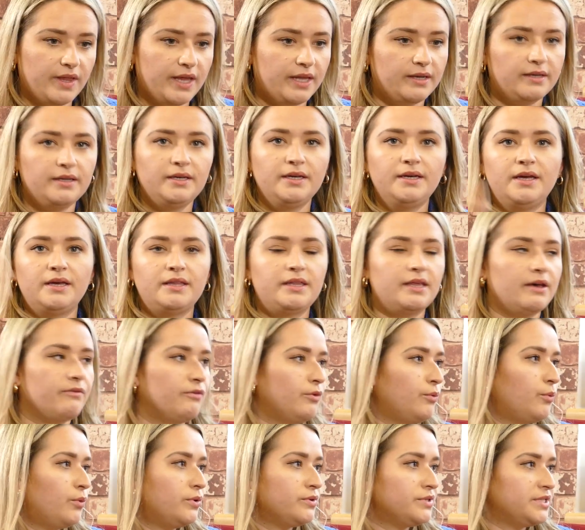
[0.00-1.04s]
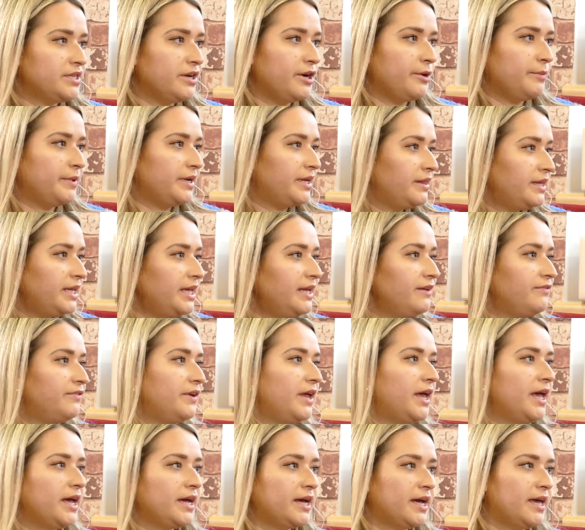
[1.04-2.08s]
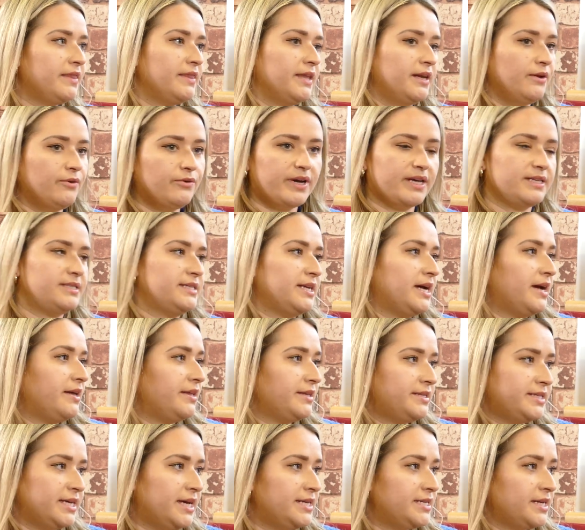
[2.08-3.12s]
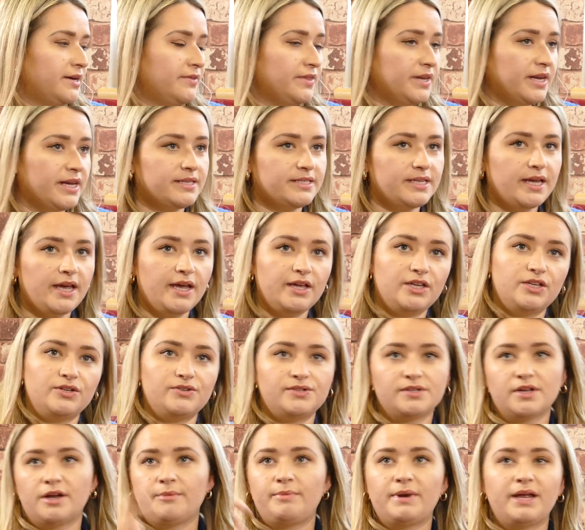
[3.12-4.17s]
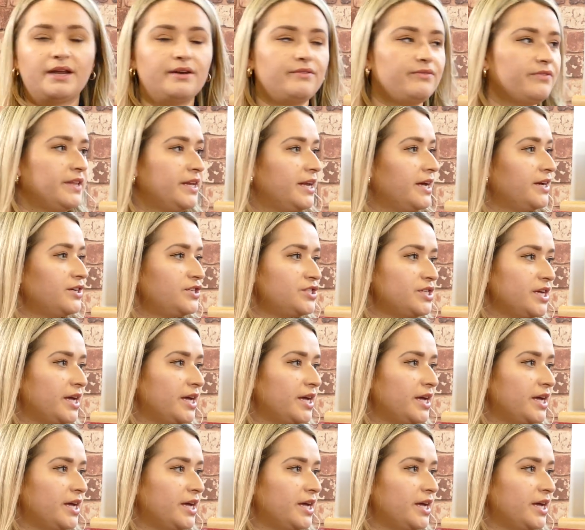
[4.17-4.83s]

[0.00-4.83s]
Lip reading: then they have an award ceremony in the evening, and then it all gets teared down the next day, and you start planning for the next